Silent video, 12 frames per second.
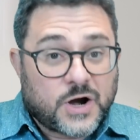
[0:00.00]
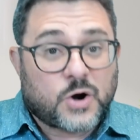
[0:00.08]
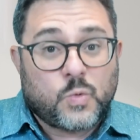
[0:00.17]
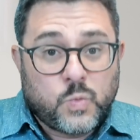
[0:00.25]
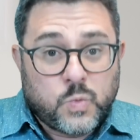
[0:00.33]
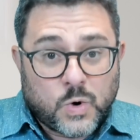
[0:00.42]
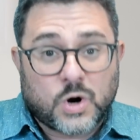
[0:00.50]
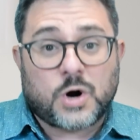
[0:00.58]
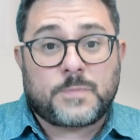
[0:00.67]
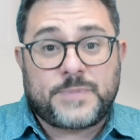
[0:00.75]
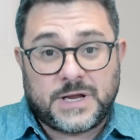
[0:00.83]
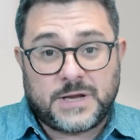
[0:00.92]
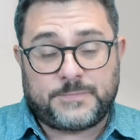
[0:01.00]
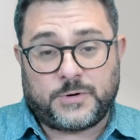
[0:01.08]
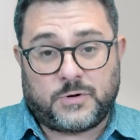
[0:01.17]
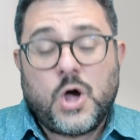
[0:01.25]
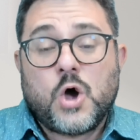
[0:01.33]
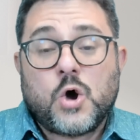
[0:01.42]
there were
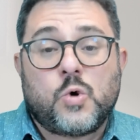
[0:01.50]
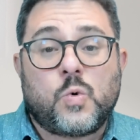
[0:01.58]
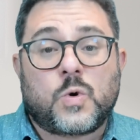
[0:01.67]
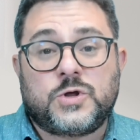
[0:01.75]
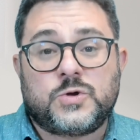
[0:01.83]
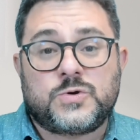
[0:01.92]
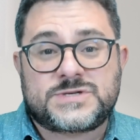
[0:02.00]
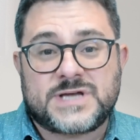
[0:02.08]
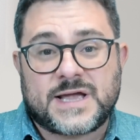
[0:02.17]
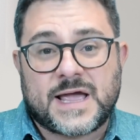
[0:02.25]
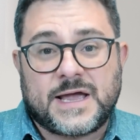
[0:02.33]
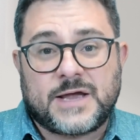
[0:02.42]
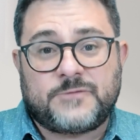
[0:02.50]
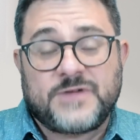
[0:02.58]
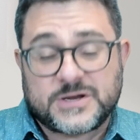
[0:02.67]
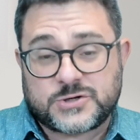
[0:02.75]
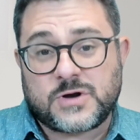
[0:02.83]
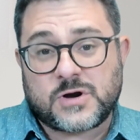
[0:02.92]
people who were using a
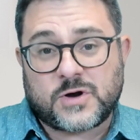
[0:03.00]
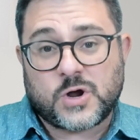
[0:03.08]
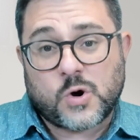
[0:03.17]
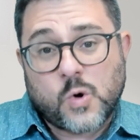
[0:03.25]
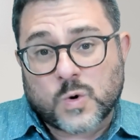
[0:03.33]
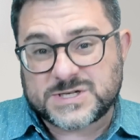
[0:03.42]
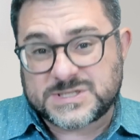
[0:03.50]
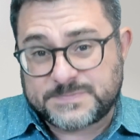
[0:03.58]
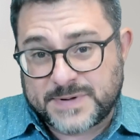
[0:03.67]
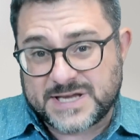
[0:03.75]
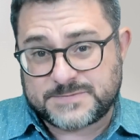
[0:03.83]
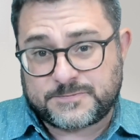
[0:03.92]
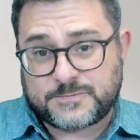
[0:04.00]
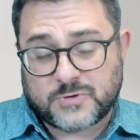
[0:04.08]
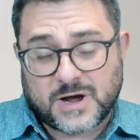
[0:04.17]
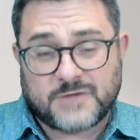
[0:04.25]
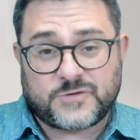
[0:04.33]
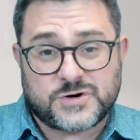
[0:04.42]
veterinary horse paste
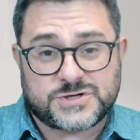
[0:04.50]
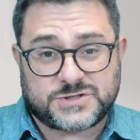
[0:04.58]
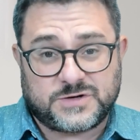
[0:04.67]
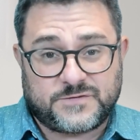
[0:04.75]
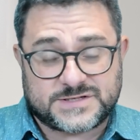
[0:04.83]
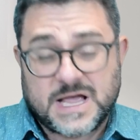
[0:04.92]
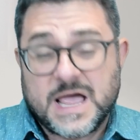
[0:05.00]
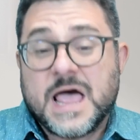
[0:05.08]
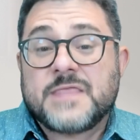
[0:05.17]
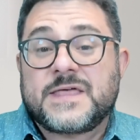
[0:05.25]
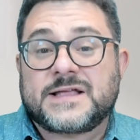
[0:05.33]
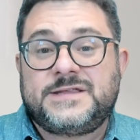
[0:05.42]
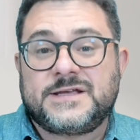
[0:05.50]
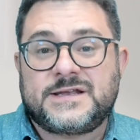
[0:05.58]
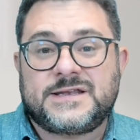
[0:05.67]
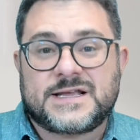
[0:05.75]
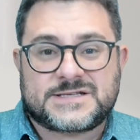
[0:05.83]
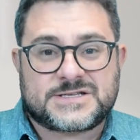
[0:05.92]
pro- version of this that
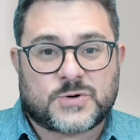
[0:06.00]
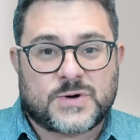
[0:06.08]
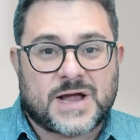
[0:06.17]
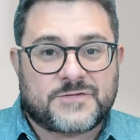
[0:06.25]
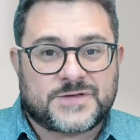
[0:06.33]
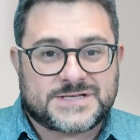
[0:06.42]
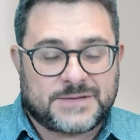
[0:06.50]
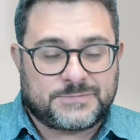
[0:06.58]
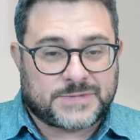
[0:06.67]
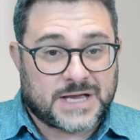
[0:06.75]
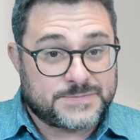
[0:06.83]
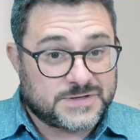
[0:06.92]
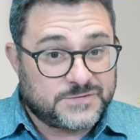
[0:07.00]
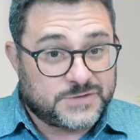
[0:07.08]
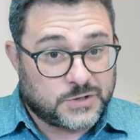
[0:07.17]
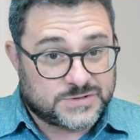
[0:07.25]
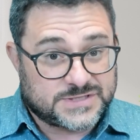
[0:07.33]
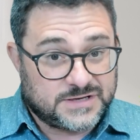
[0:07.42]
didn't necessarily have the same types
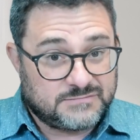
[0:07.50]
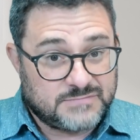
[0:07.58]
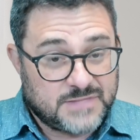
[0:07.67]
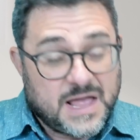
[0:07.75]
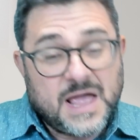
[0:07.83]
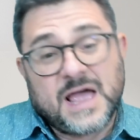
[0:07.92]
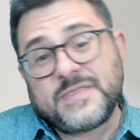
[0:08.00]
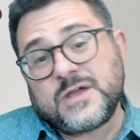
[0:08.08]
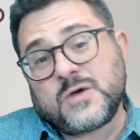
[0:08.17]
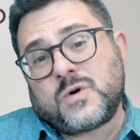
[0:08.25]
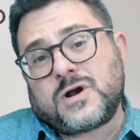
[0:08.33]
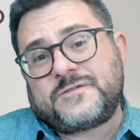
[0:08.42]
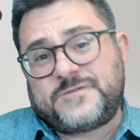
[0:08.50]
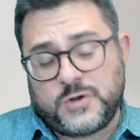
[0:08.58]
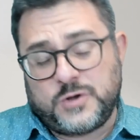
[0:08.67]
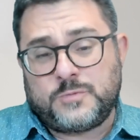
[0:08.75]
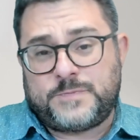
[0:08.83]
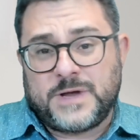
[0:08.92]
of dosing. And there were a
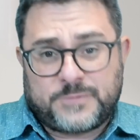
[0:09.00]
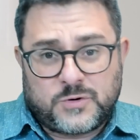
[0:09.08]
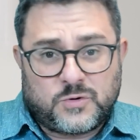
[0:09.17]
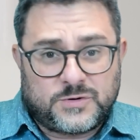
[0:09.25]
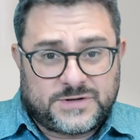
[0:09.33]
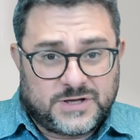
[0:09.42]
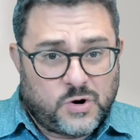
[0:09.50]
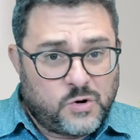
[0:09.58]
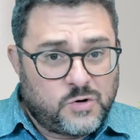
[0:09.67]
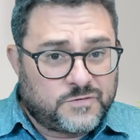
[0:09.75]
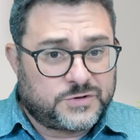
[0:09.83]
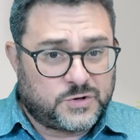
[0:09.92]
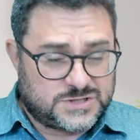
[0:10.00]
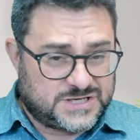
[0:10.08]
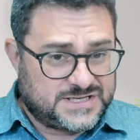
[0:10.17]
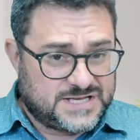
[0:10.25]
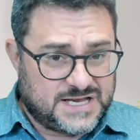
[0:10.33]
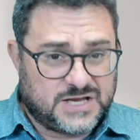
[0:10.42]
few people who did
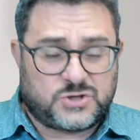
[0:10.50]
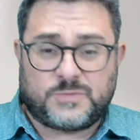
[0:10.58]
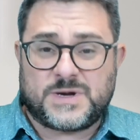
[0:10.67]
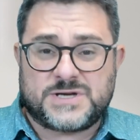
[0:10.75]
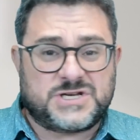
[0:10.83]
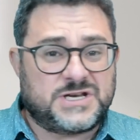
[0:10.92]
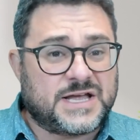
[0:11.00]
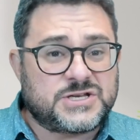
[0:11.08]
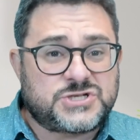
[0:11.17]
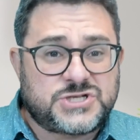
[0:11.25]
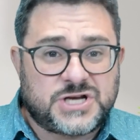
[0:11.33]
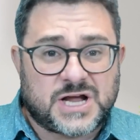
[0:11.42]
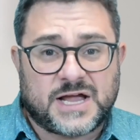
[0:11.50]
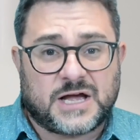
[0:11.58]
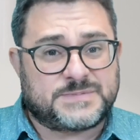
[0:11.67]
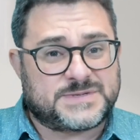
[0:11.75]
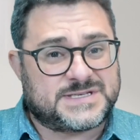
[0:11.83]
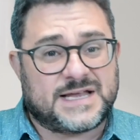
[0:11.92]
overdose and taking too much and get
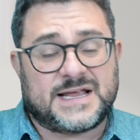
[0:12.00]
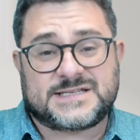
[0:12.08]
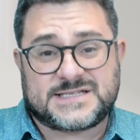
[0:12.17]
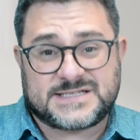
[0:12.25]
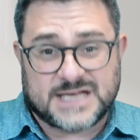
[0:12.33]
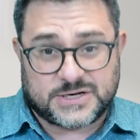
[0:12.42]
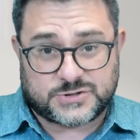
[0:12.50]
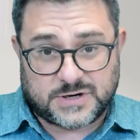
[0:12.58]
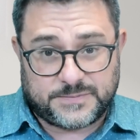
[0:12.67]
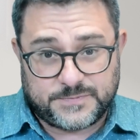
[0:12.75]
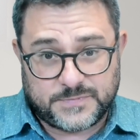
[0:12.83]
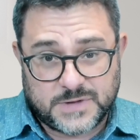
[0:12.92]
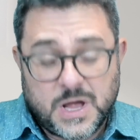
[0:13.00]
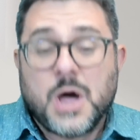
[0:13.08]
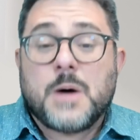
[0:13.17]
GI upset, etc.